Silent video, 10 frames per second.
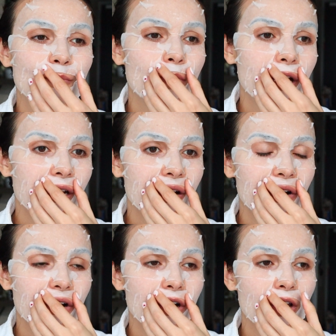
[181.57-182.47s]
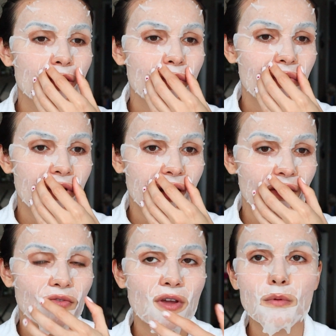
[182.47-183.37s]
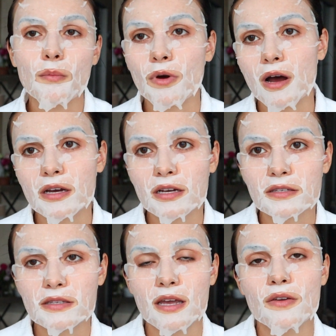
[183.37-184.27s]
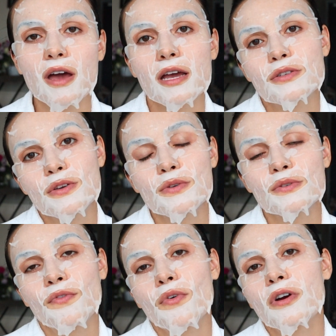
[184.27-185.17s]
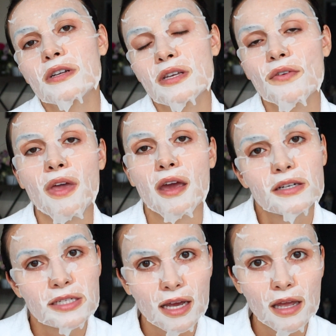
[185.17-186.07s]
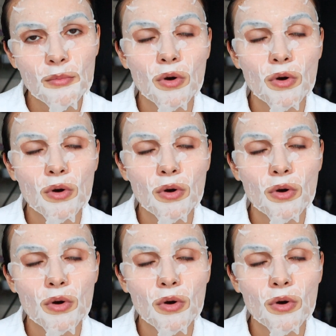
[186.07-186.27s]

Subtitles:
what are your favorite products that you guys use for self-care time,